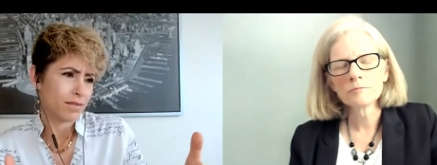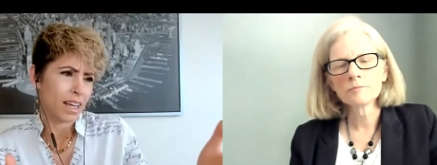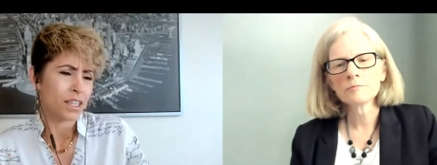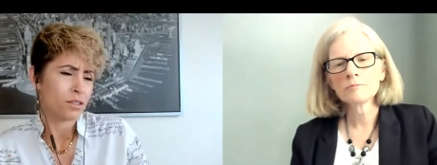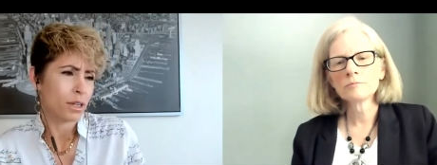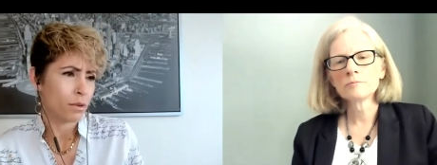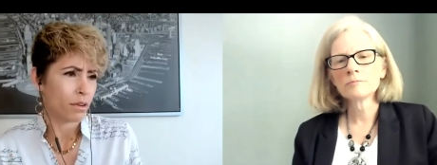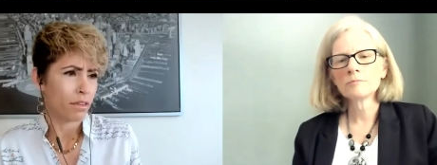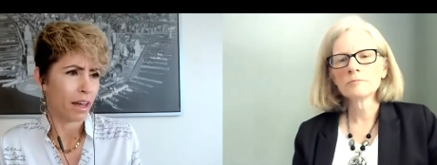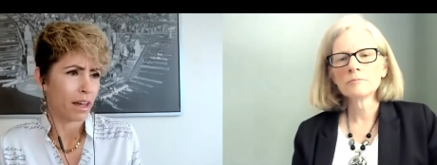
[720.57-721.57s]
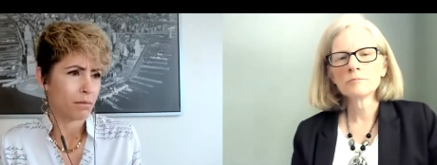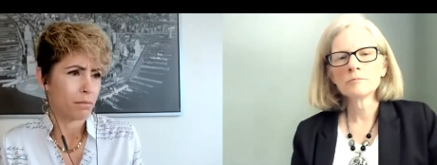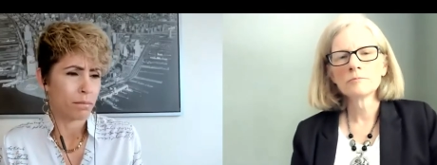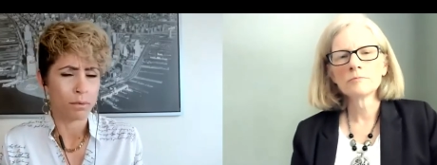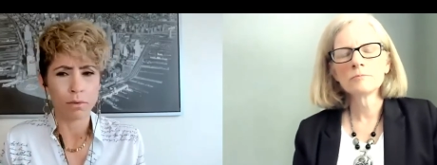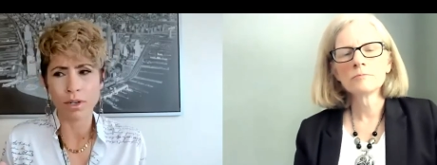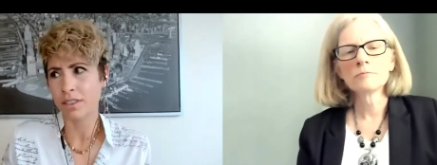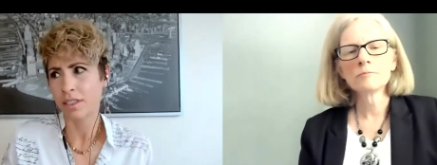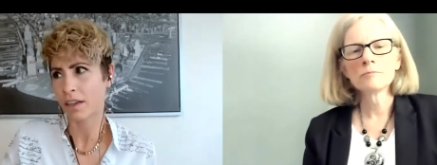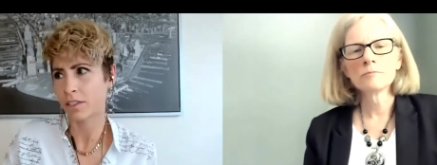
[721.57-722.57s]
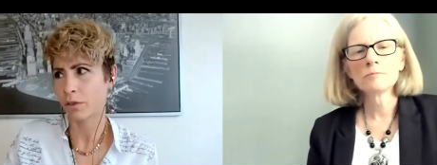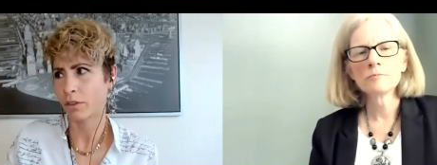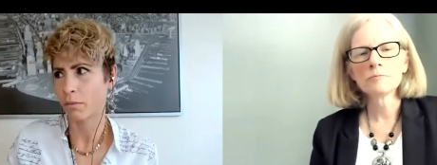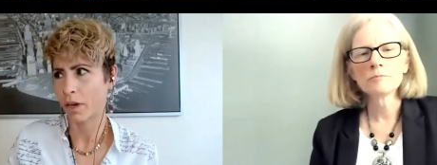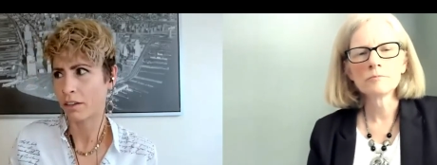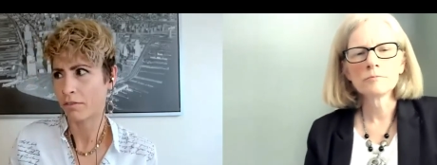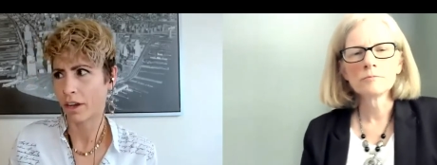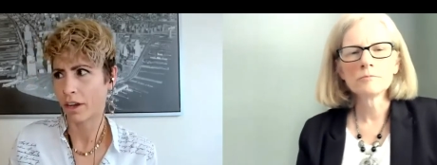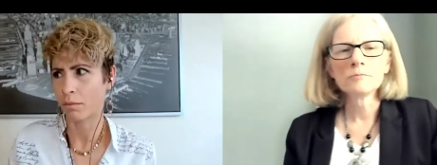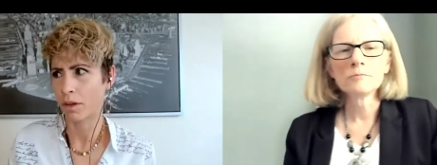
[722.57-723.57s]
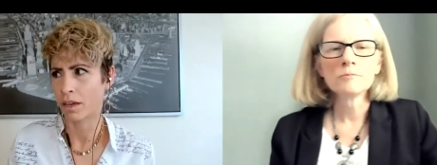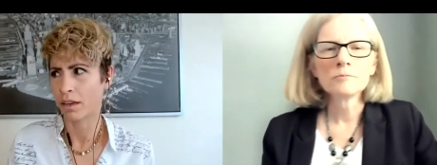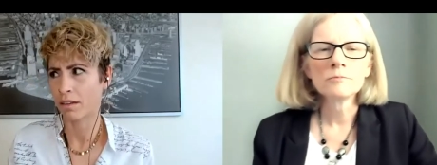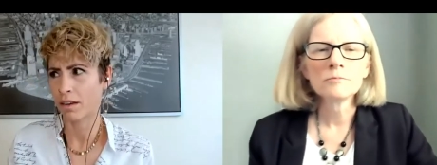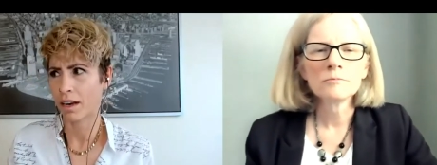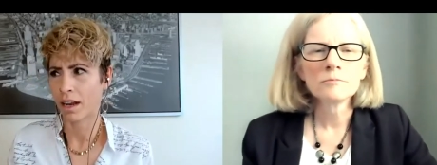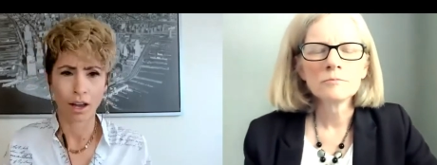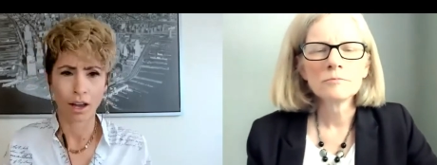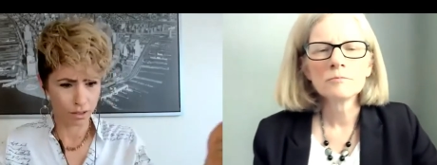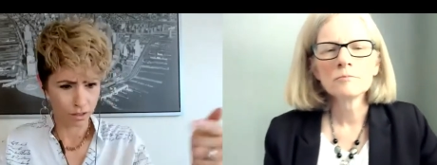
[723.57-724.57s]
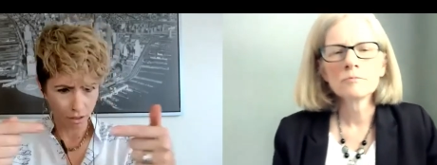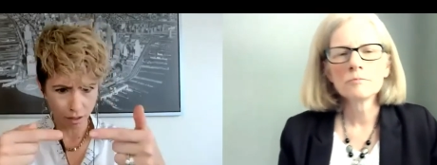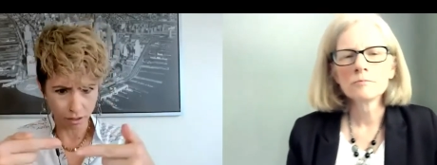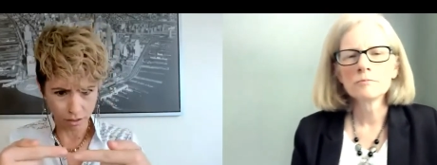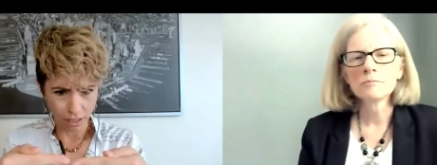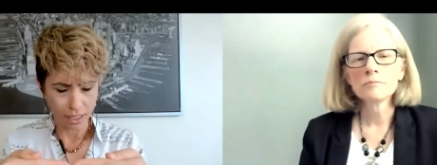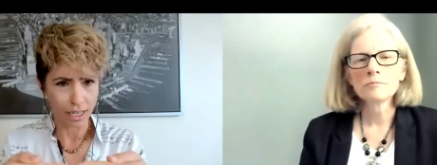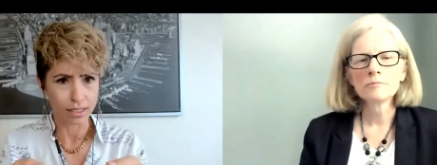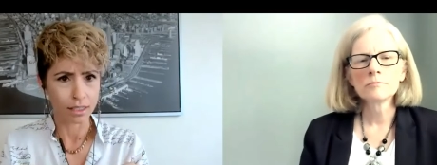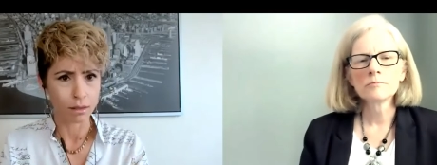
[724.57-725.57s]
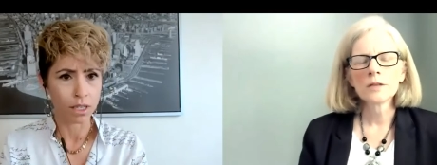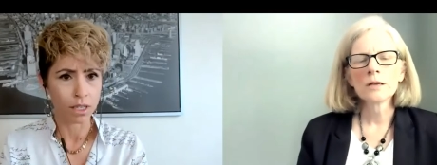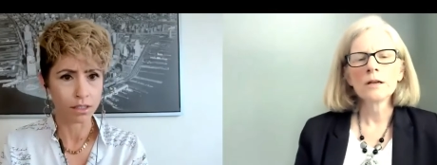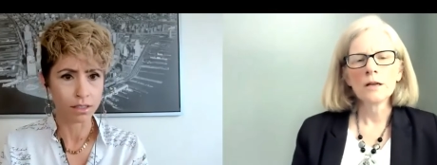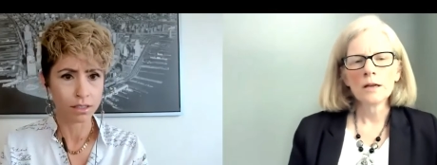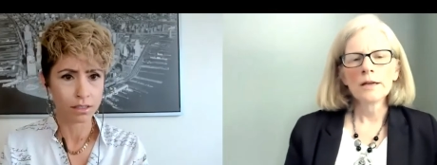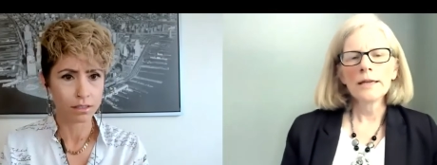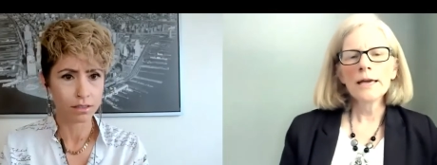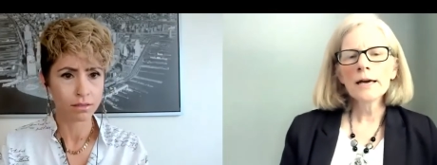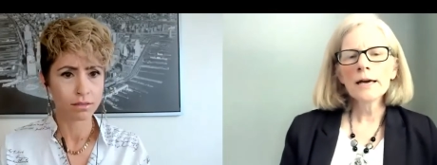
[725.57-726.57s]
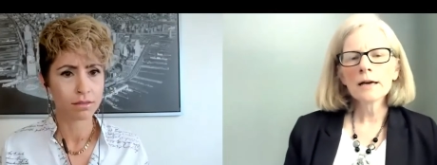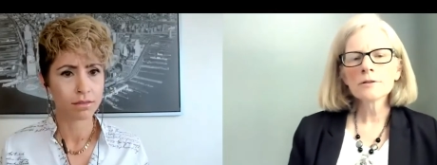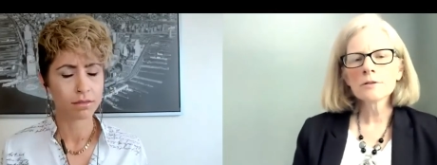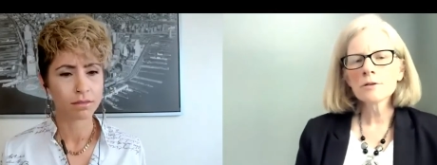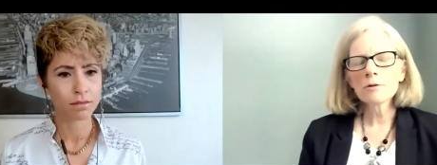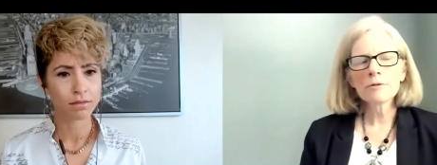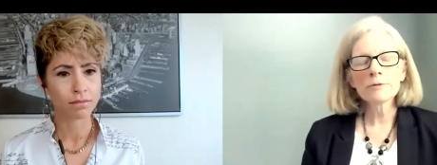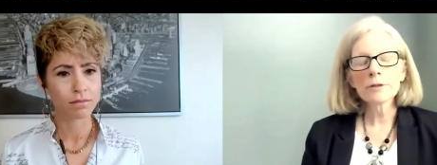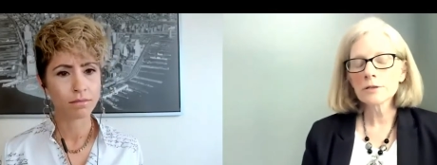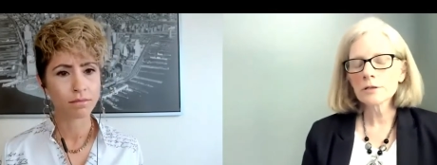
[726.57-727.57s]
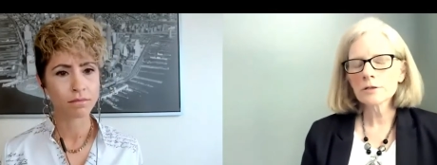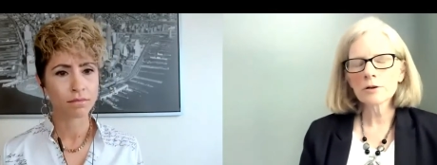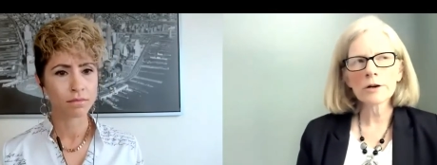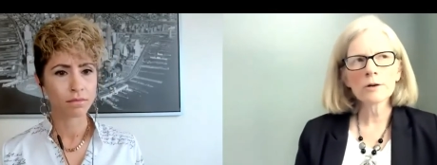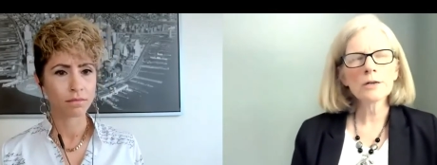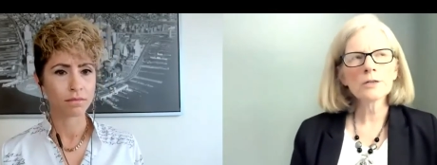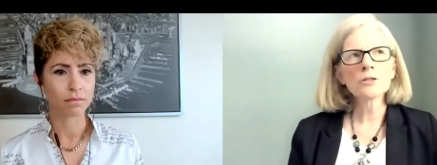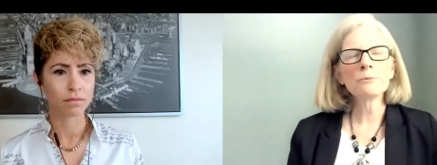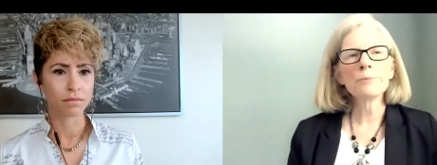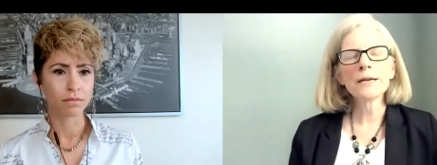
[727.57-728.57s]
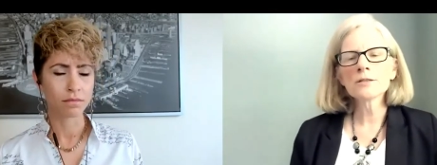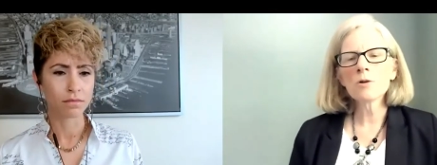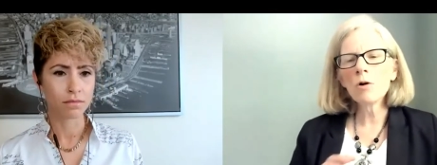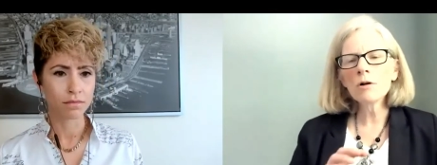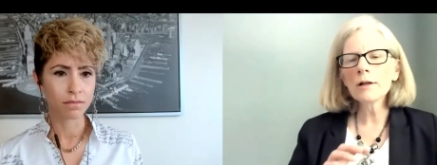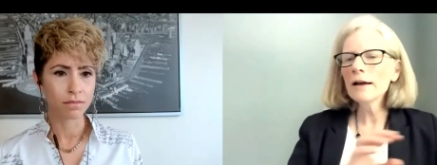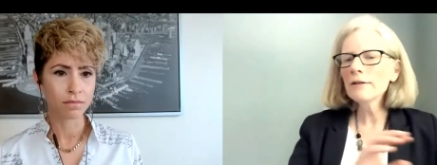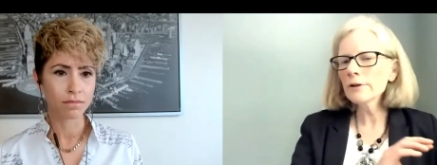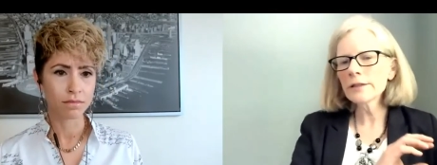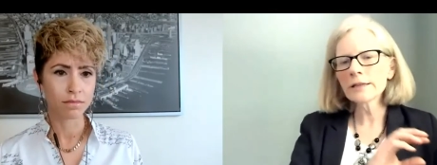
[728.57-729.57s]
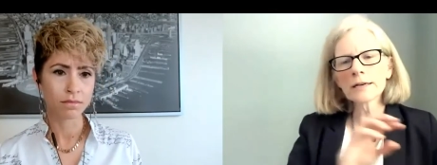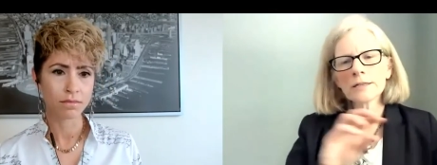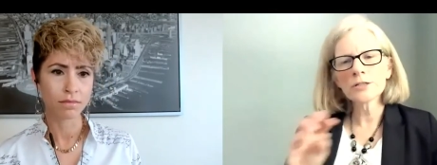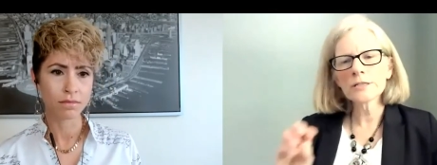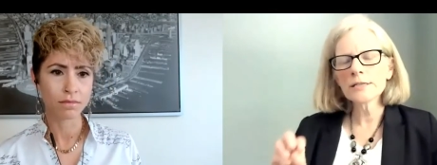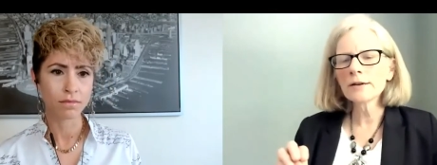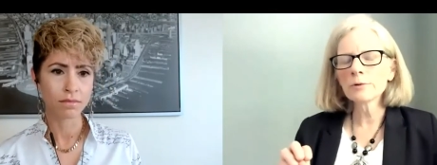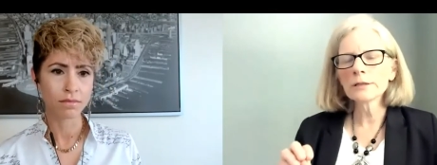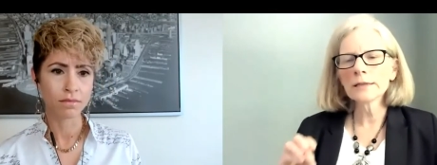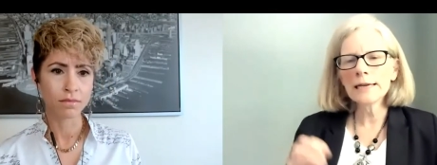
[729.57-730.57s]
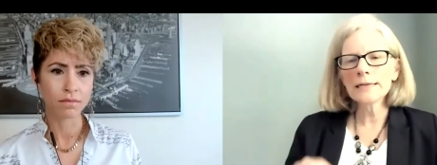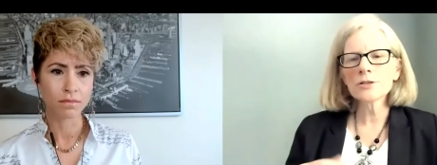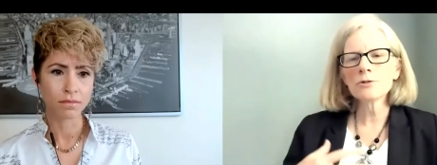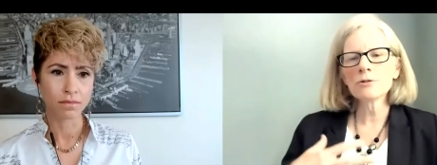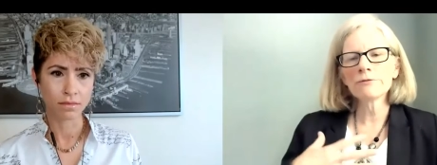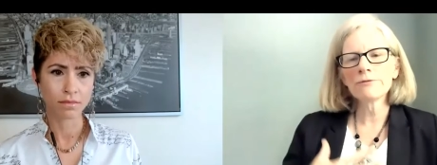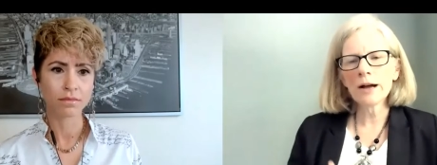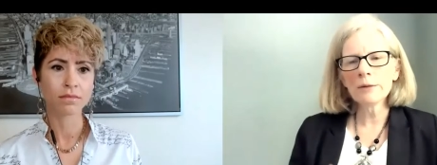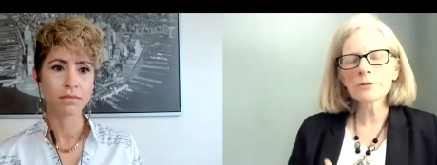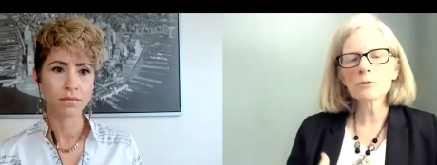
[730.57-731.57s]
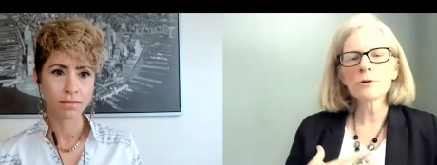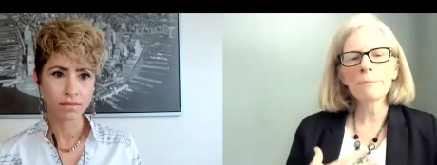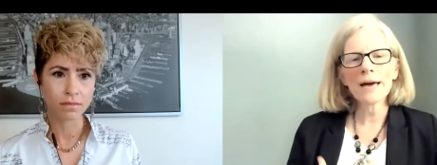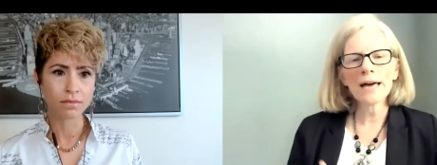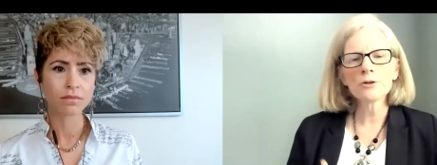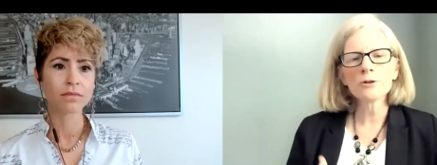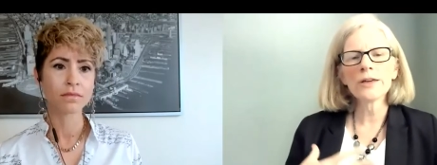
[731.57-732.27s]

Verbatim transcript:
Speaker 1: I agree with all that, but what does this have to do with money vibe and how does it all connect in the middle?
Speaker 2: Yeah, so it's a great question because all everything that I just said relates to the vibratory pattern